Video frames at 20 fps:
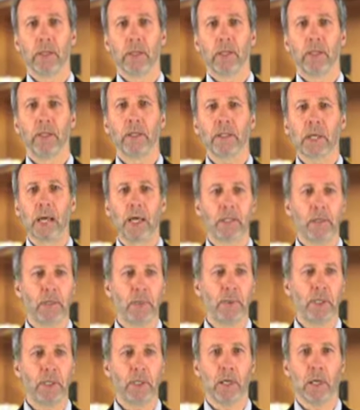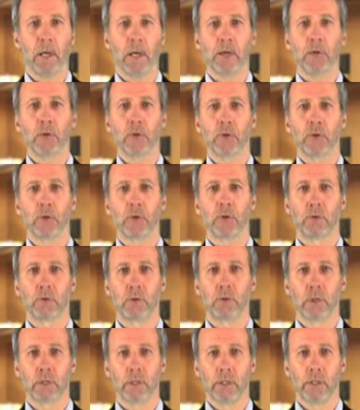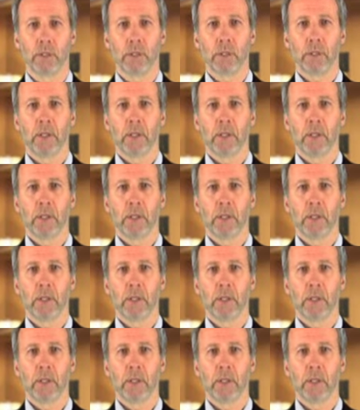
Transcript: This has to be understood